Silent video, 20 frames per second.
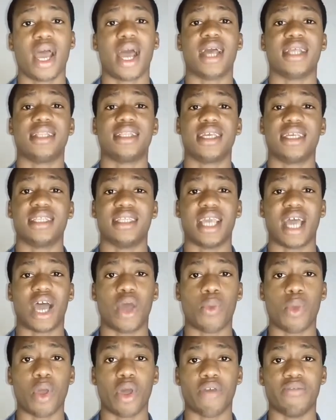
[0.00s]
and then they
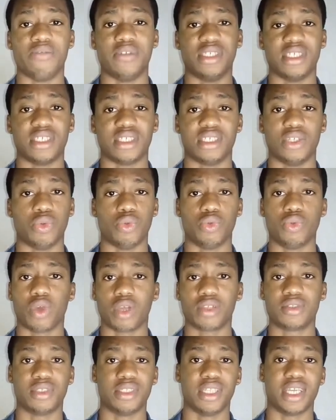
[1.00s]
are aware of this, they will
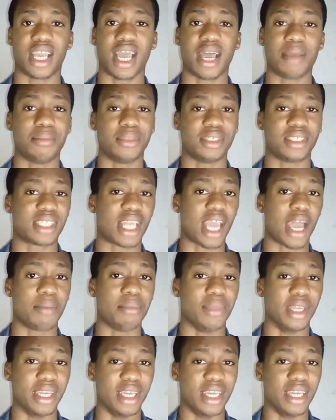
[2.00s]
not, they can't be
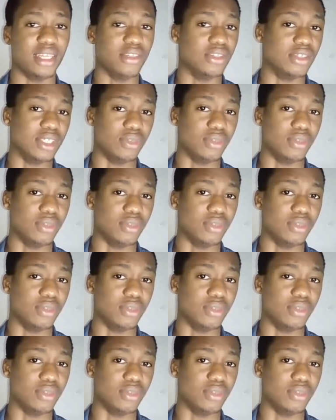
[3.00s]
scammed again